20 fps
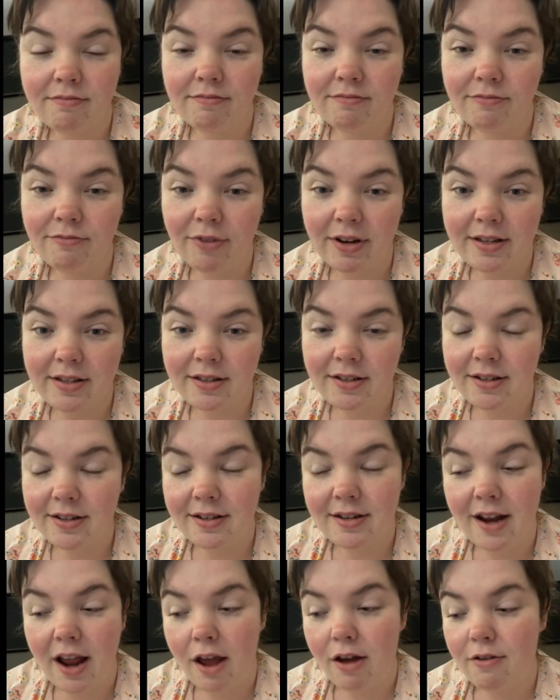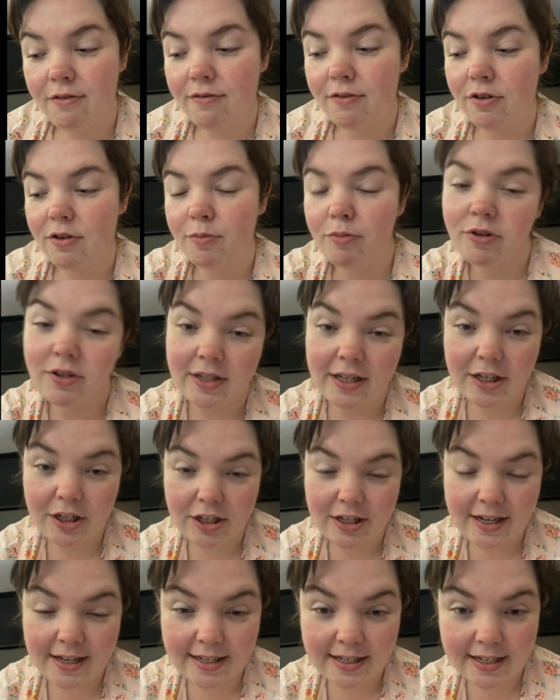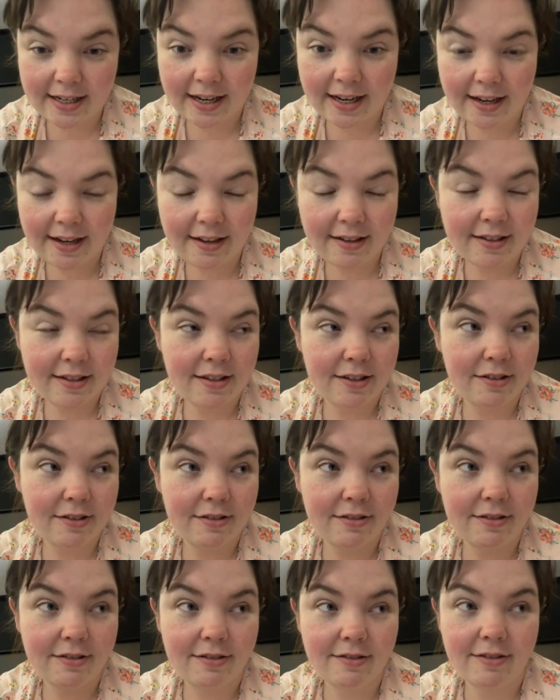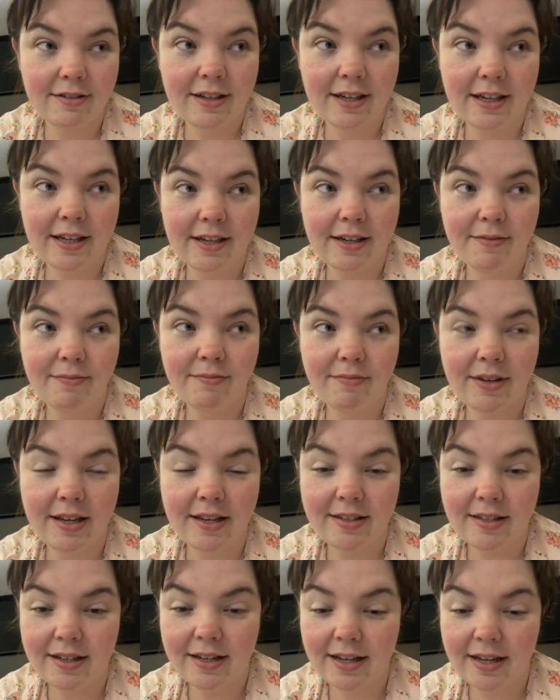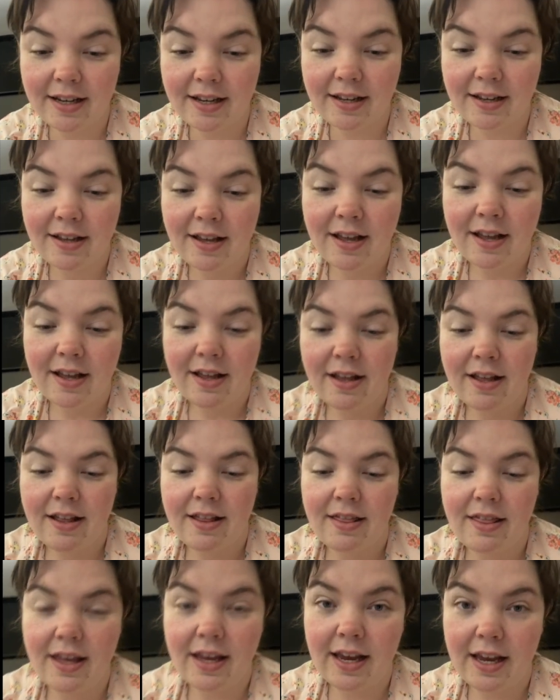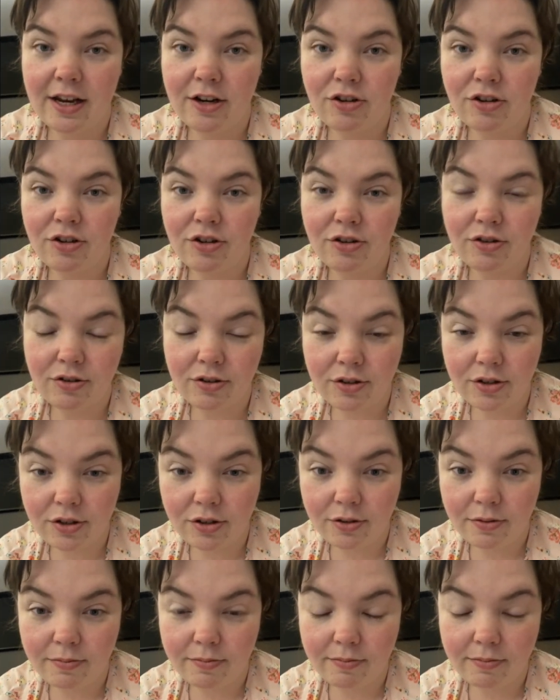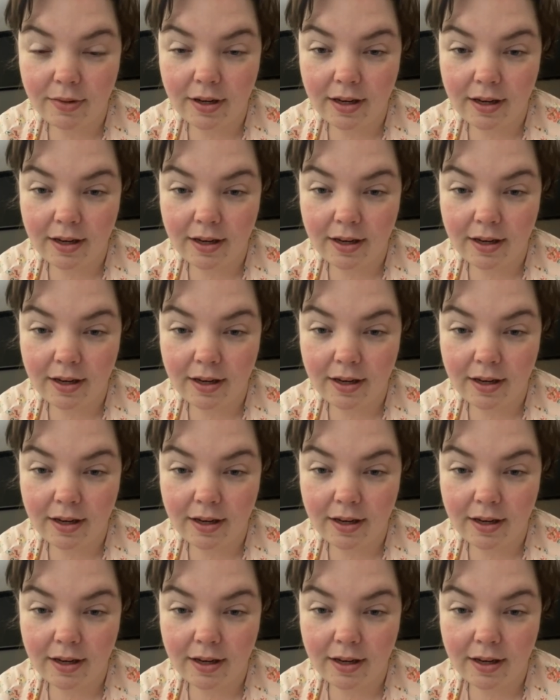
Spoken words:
rested now for procedure day to day. So yesterday they just took some